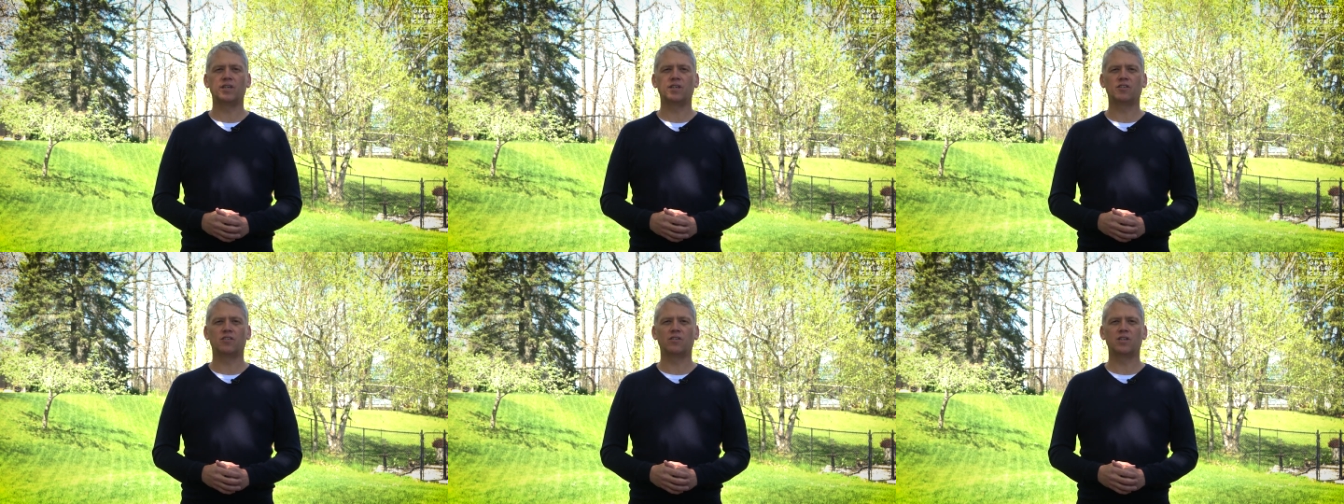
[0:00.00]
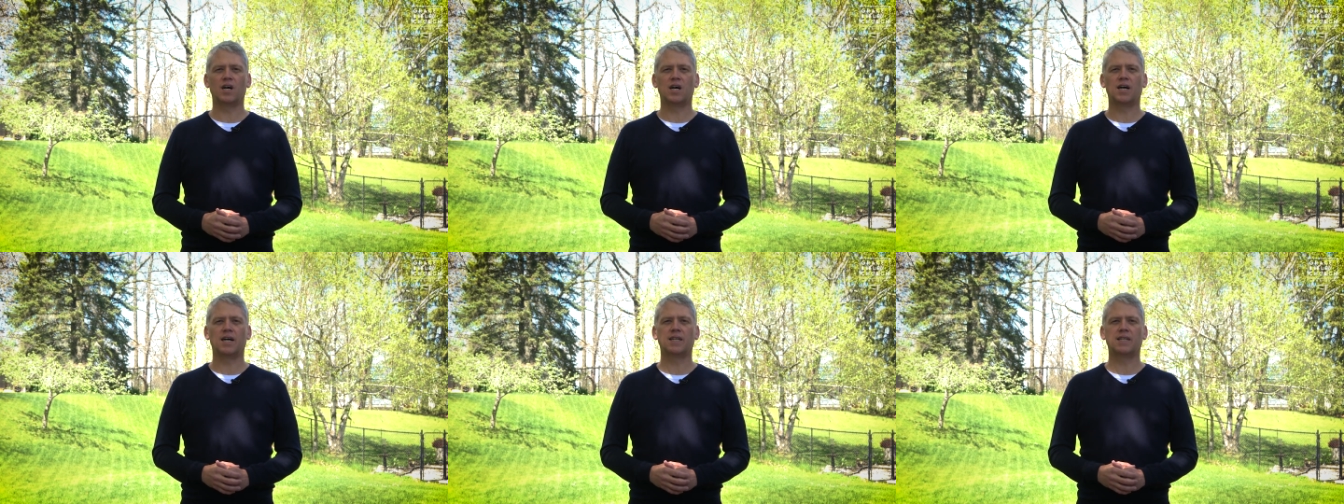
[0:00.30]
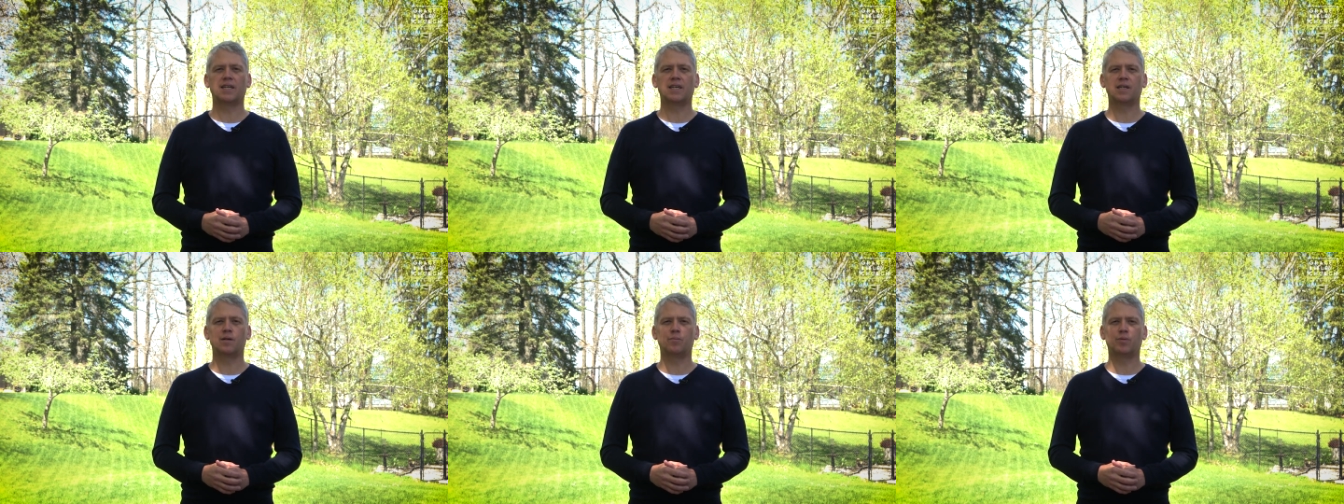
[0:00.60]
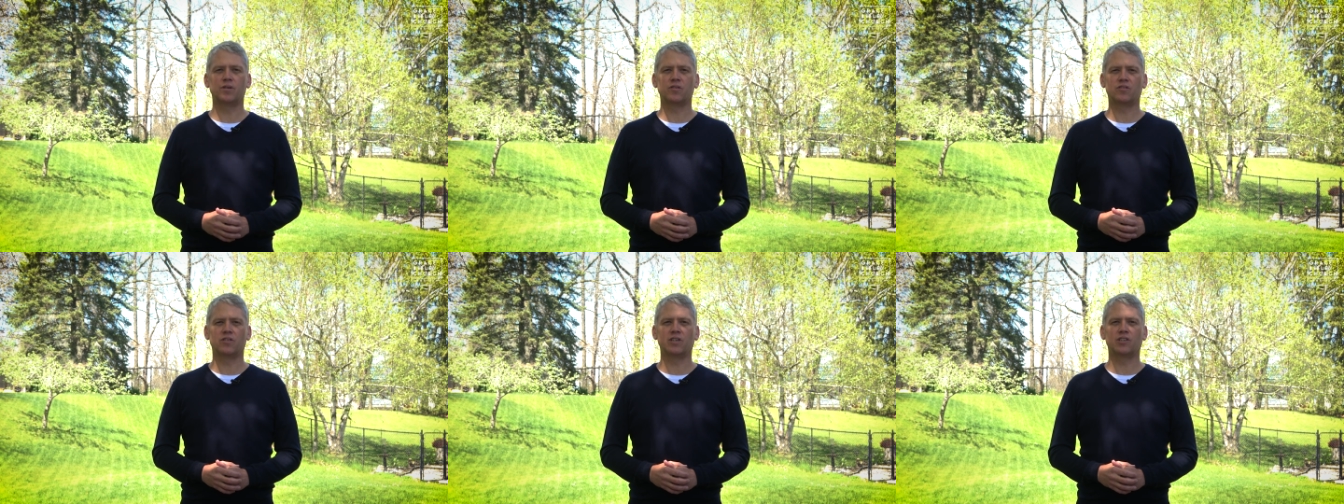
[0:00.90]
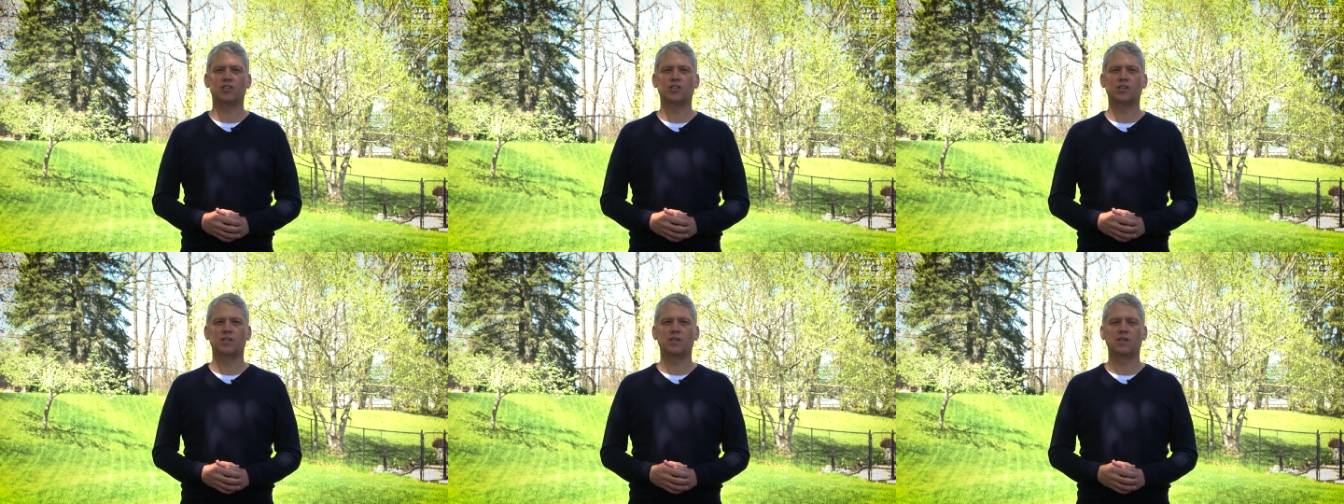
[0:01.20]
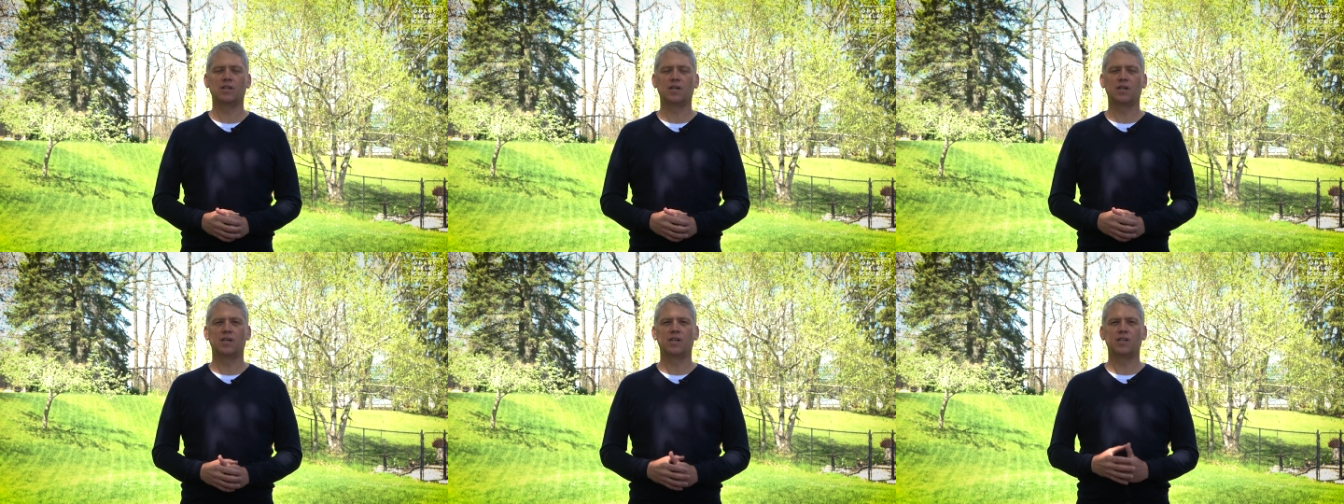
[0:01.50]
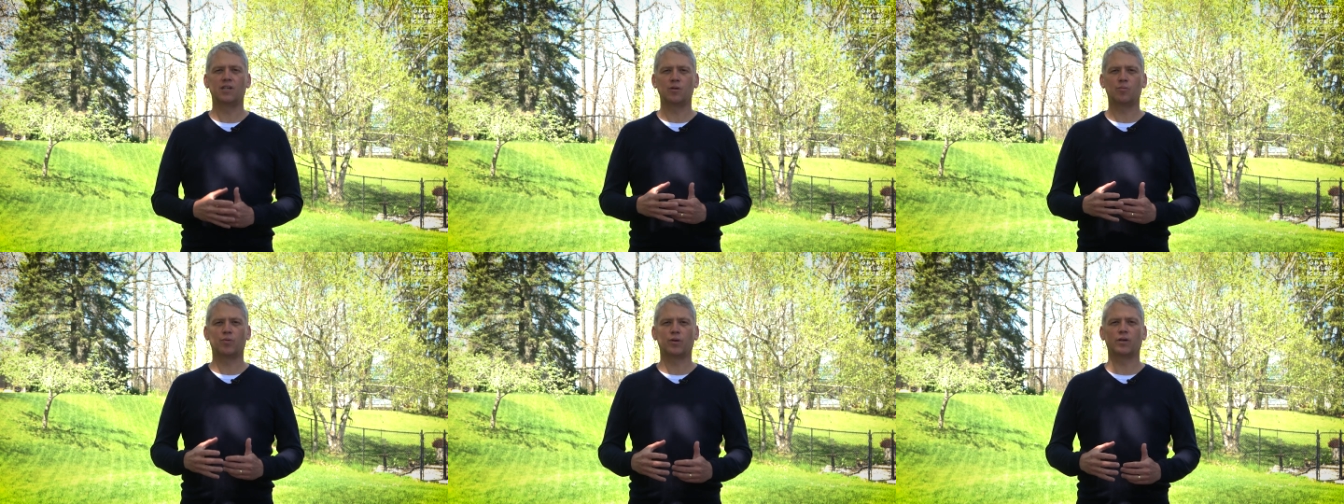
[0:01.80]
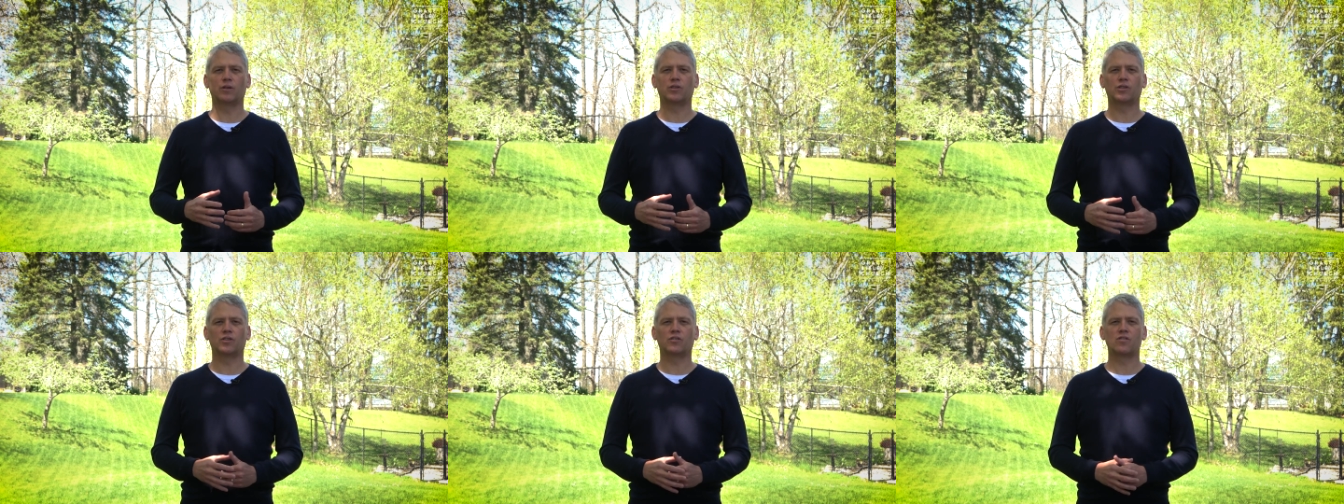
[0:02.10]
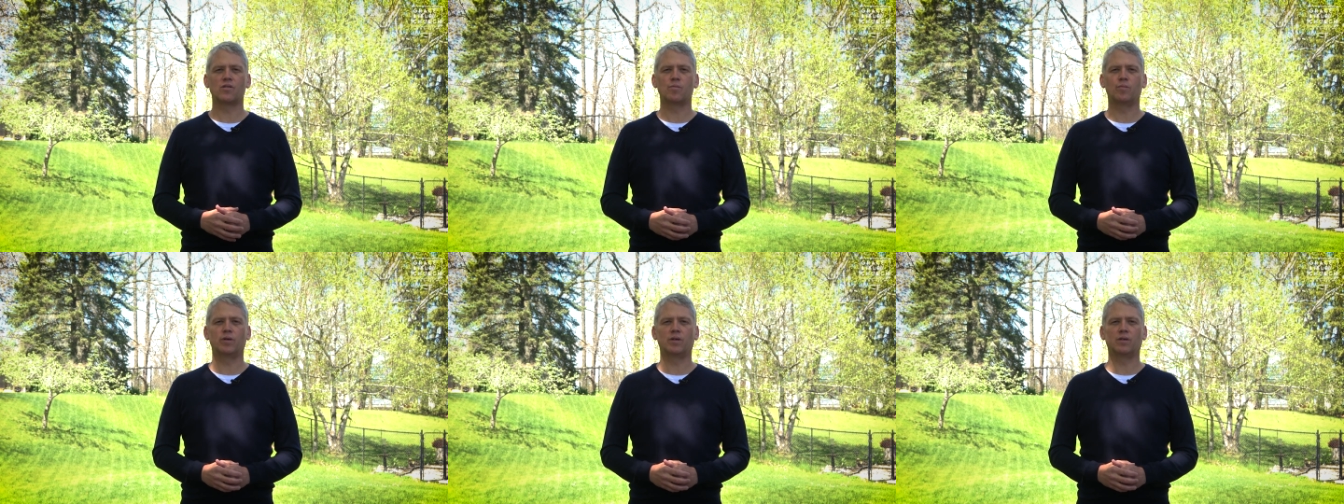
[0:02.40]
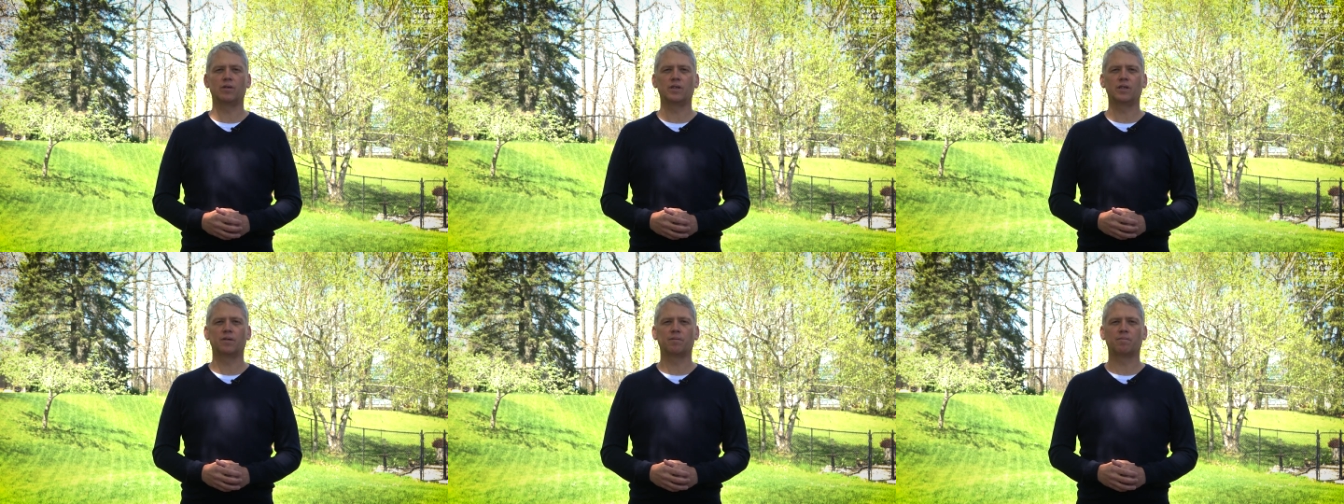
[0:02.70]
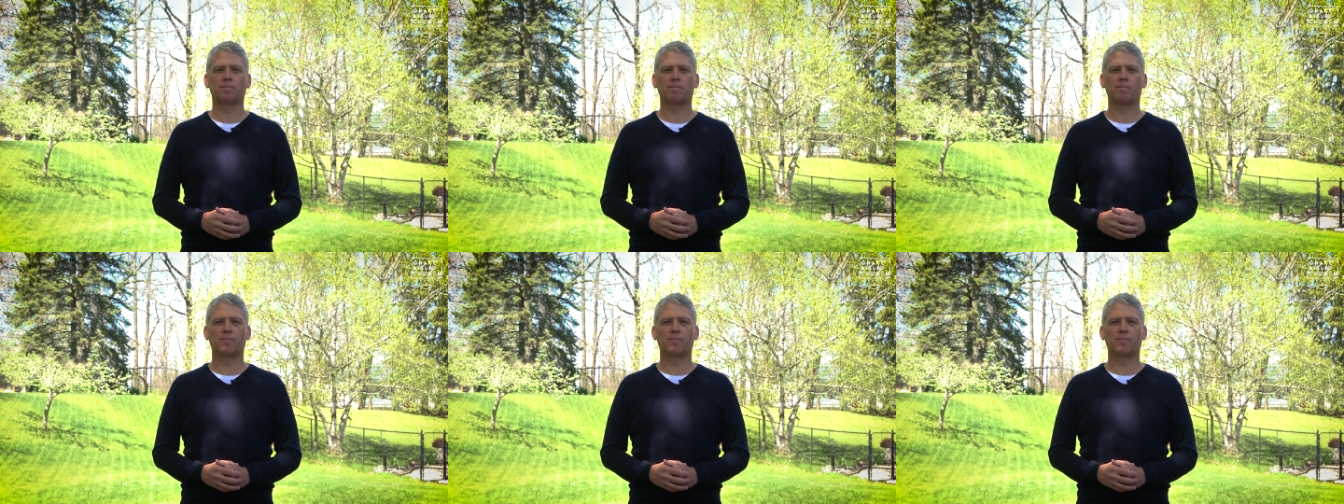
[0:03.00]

is not in a position to purchase the building.